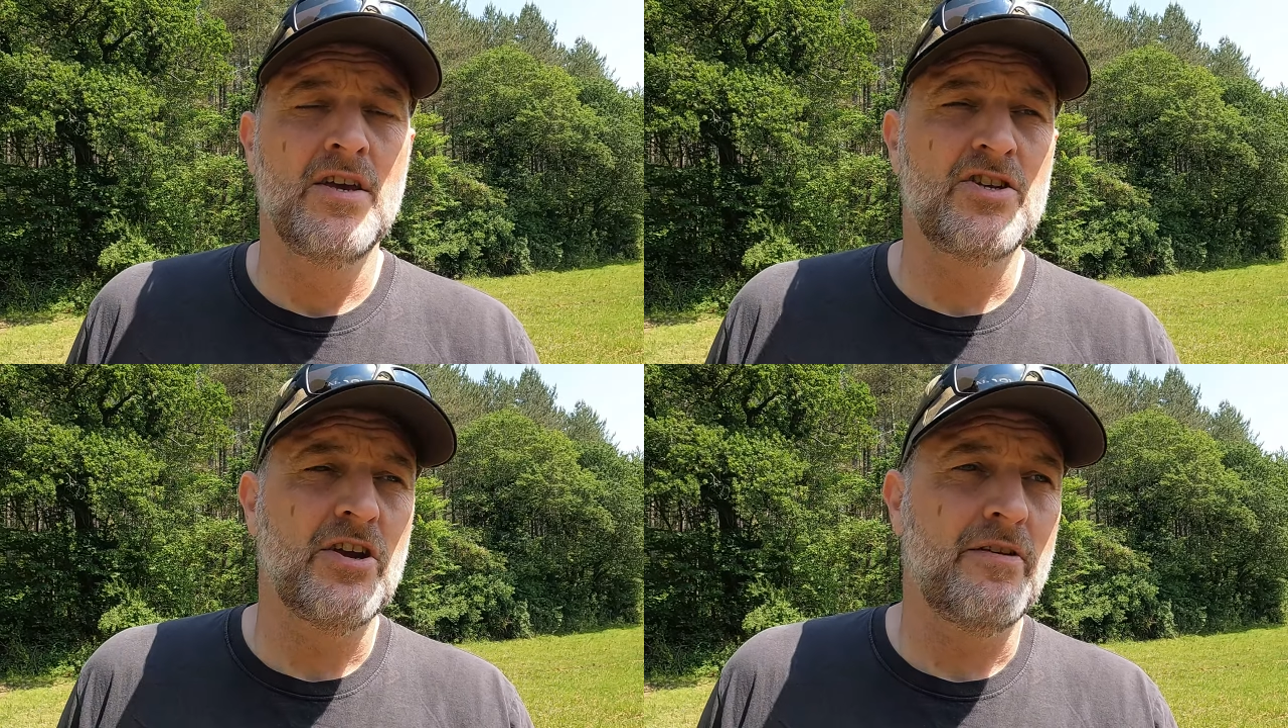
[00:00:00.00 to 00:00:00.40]

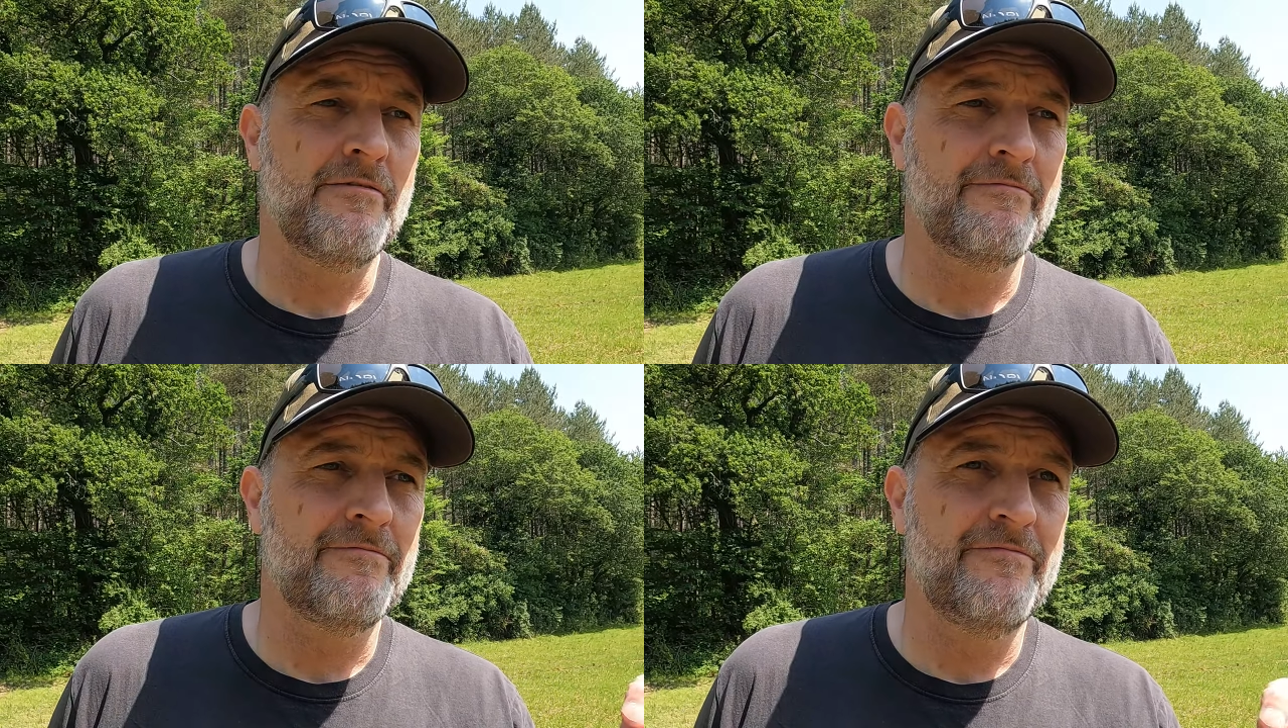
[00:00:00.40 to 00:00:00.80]

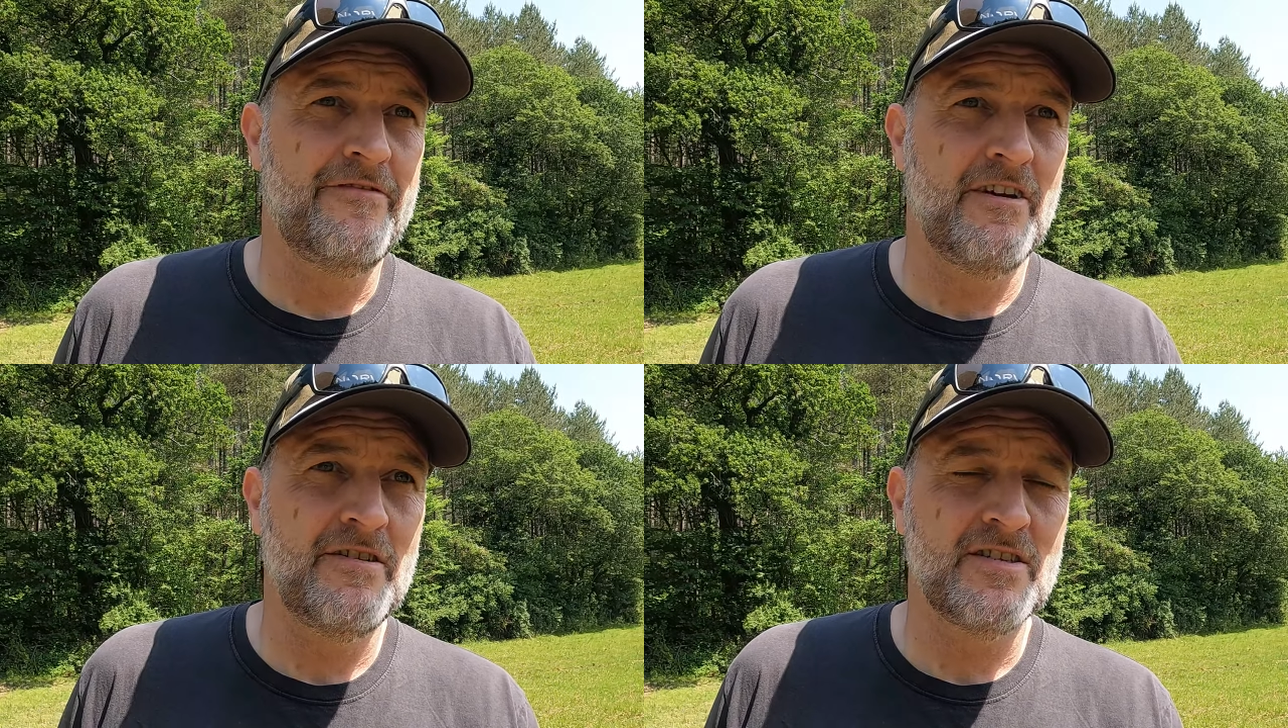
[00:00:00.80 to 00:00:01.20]
showing
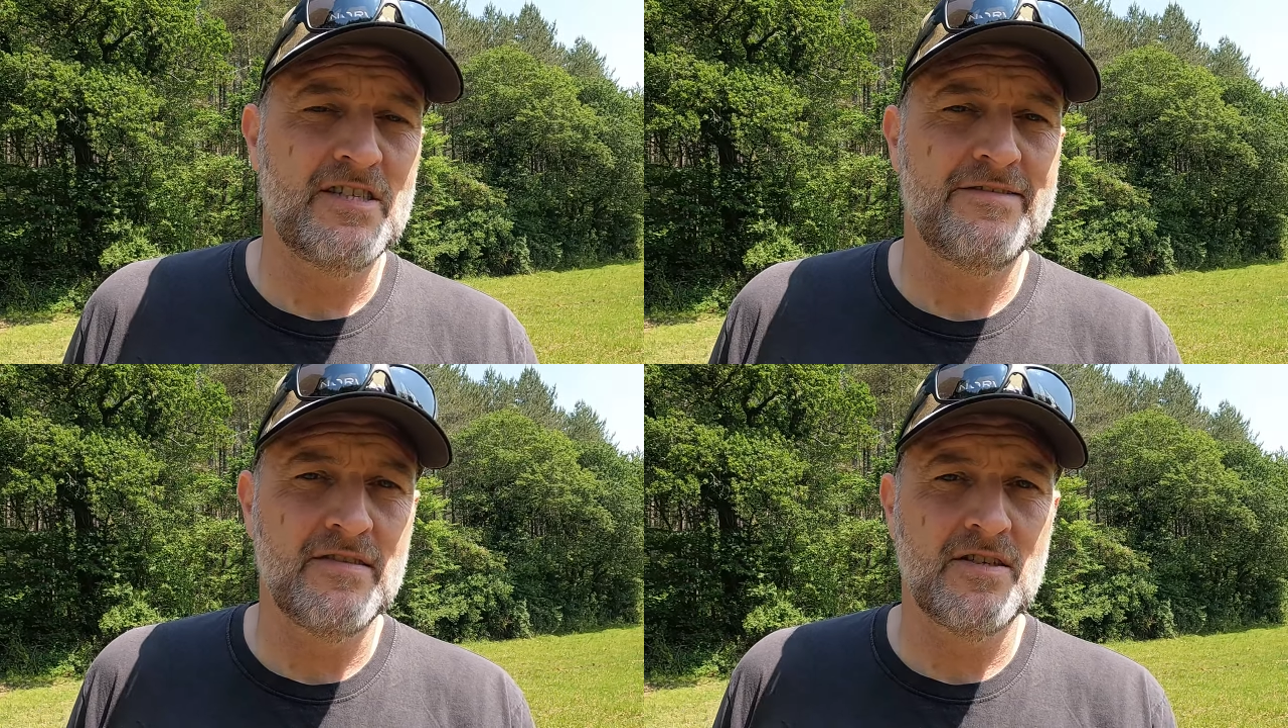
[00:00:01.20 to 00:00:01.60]
various
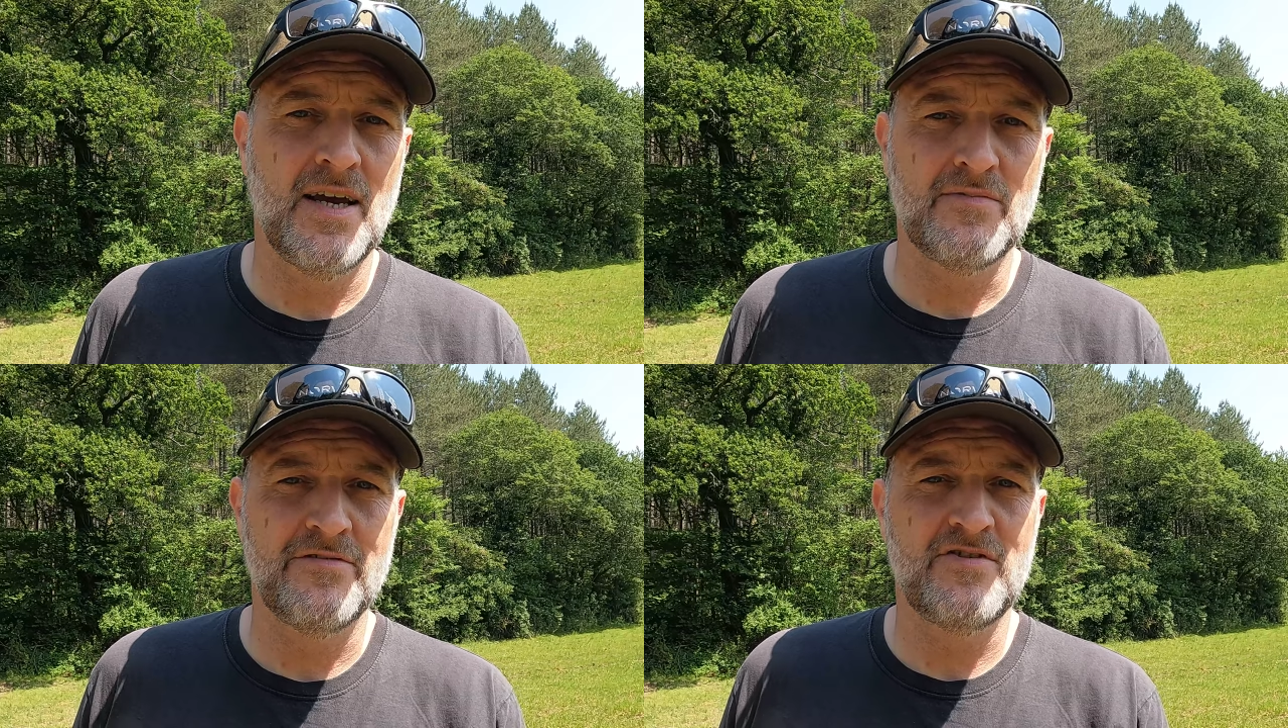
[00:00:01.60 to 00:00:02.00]
different
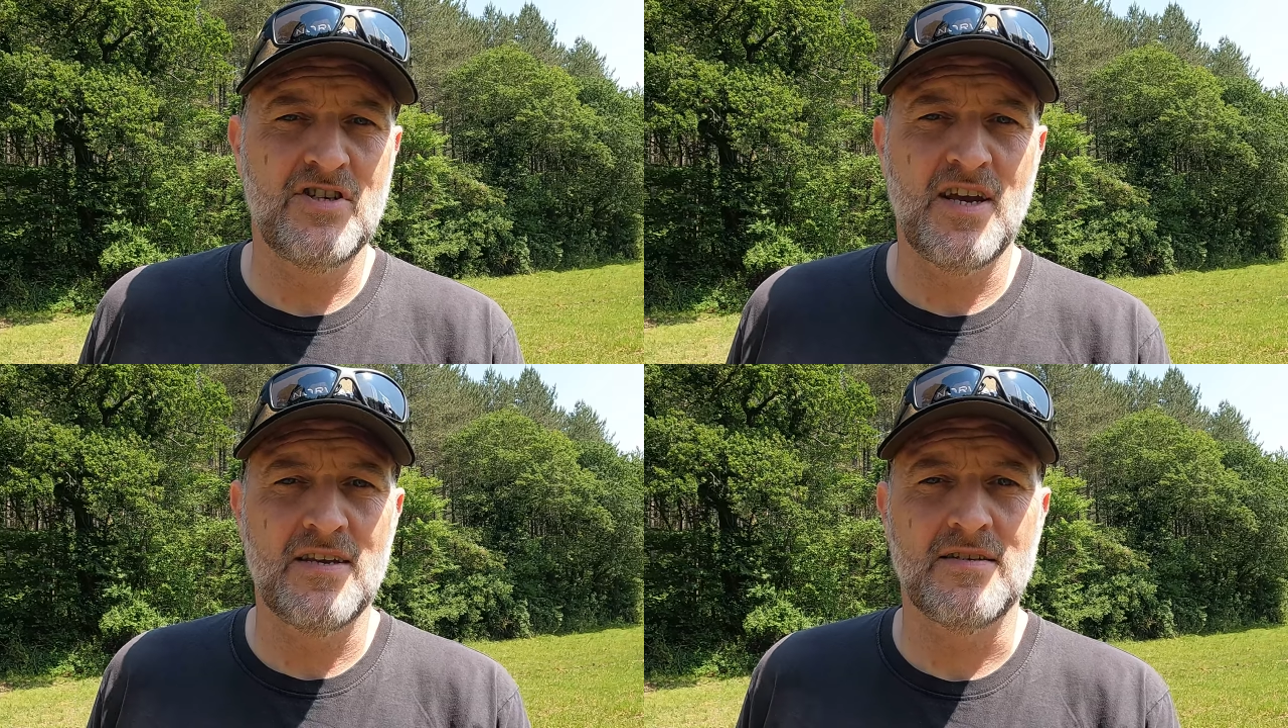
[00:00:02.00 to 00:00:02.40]
types of
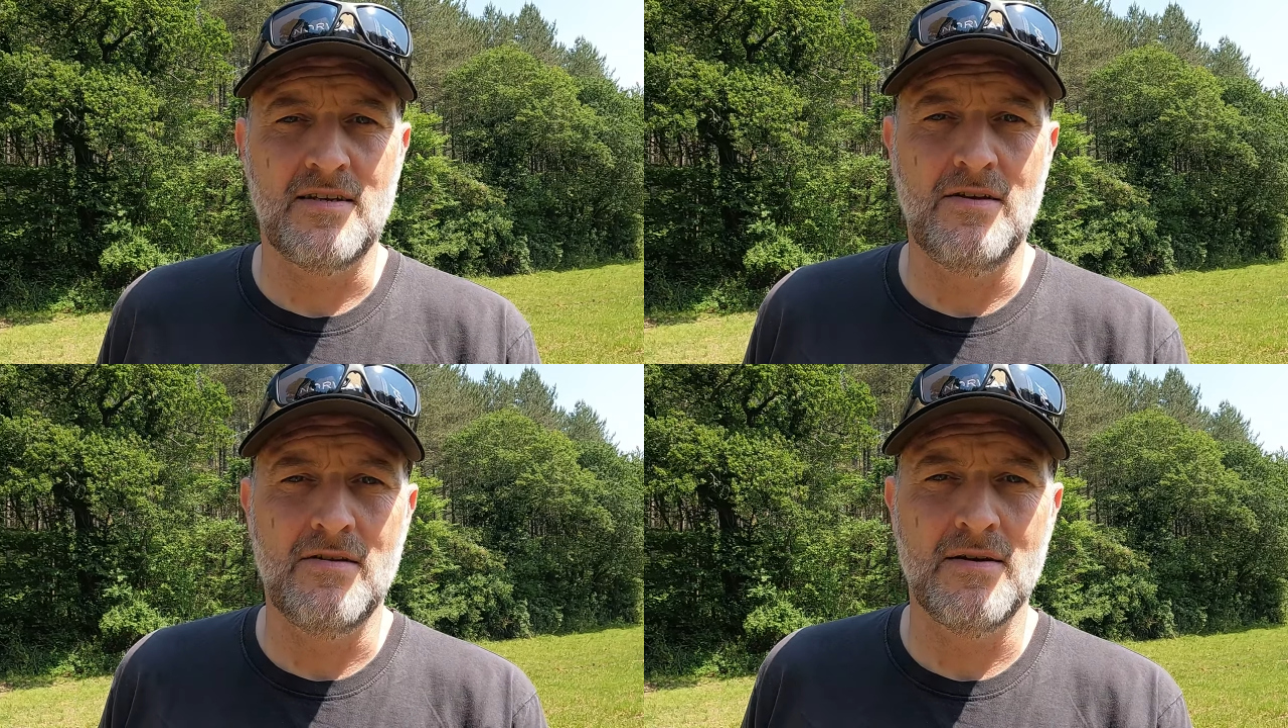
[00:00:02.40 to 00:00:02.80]
chairs
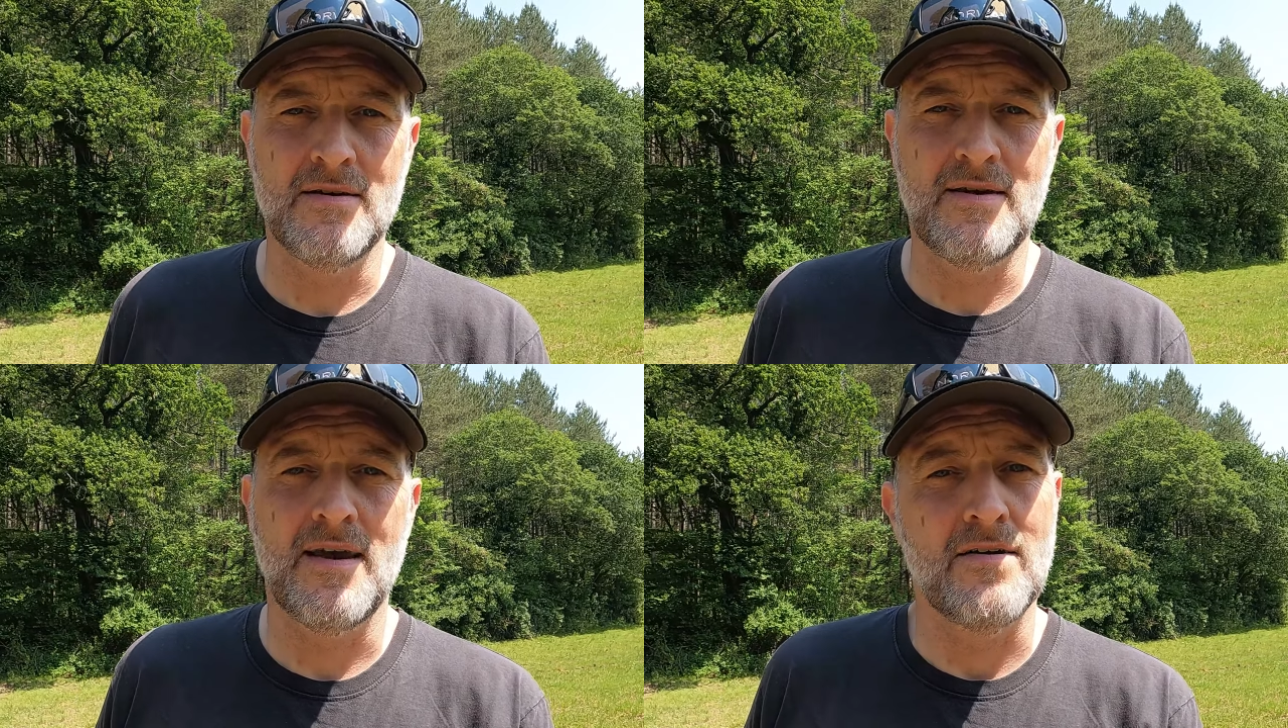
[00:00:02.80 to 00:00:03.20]
that you
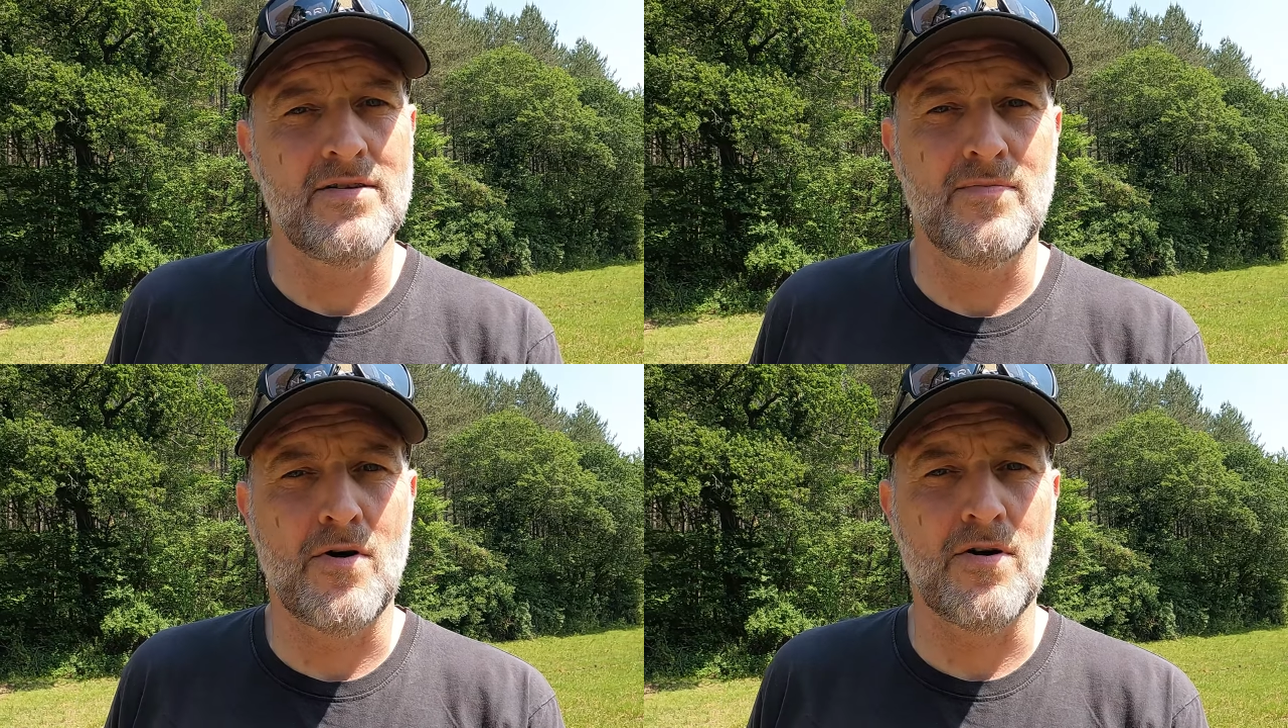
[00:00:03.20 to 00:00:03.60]
can get
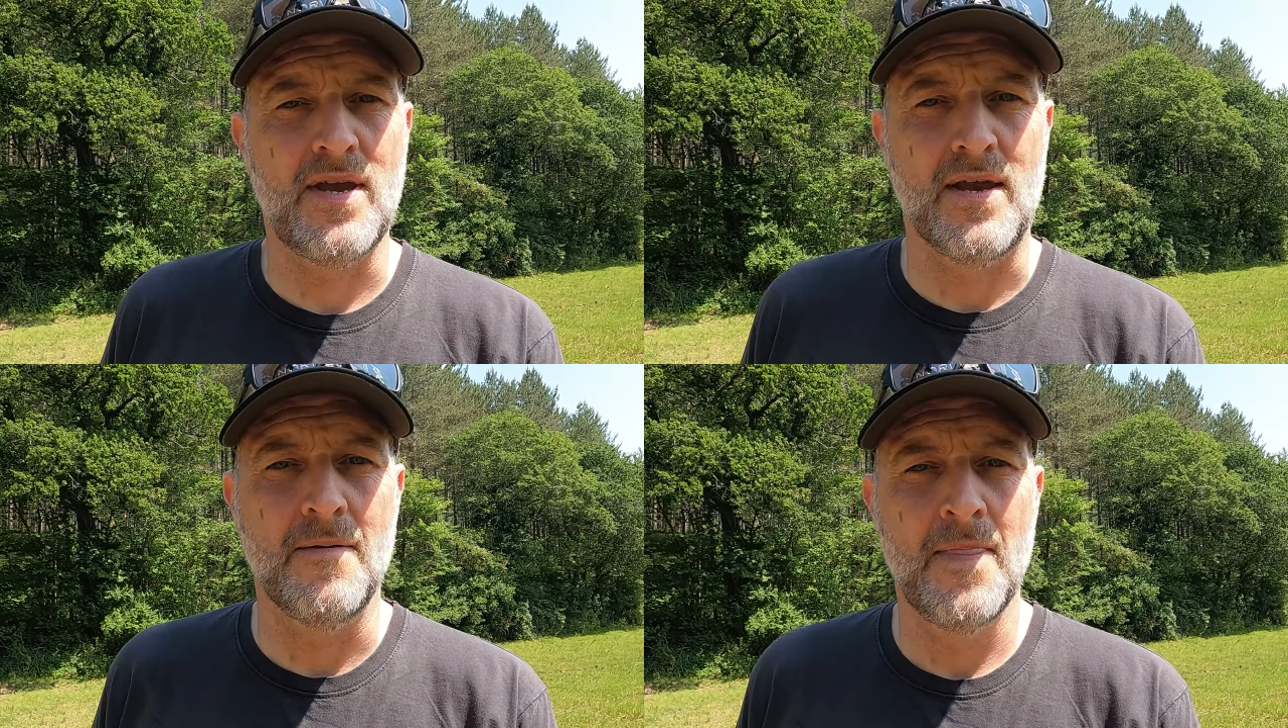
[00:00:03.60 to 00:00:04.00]
on the
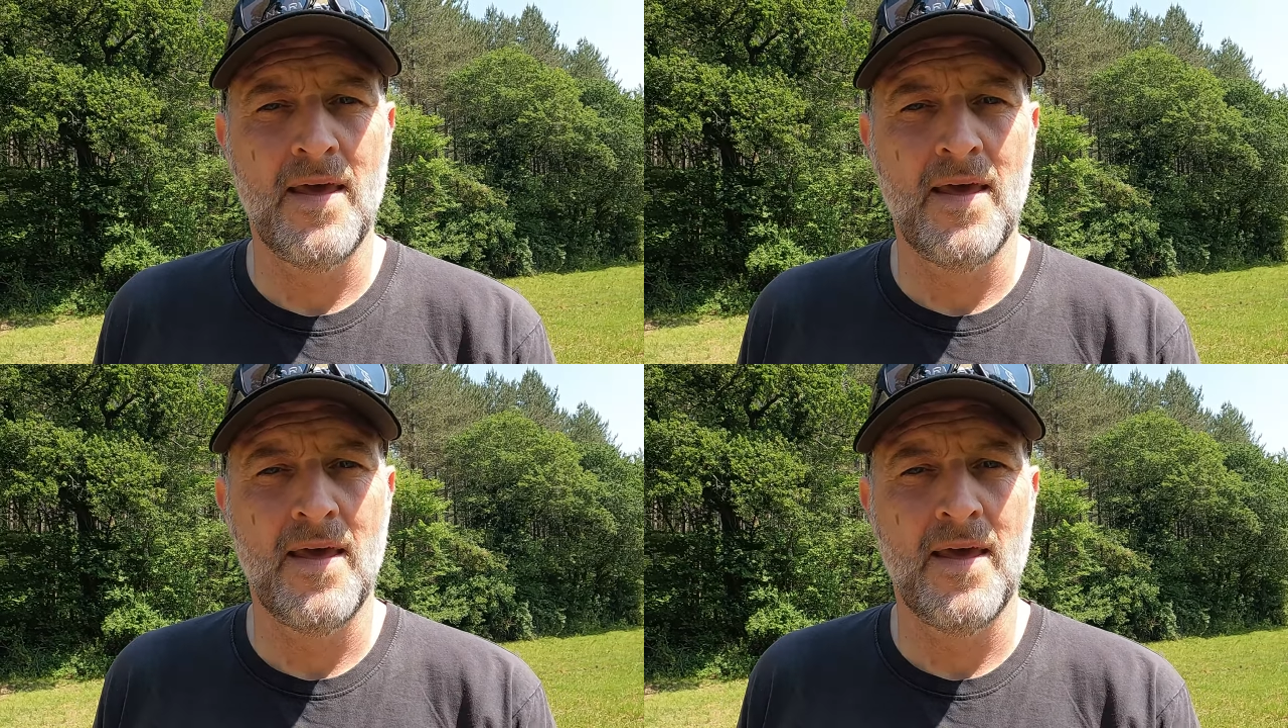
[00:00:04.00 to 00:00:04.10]
market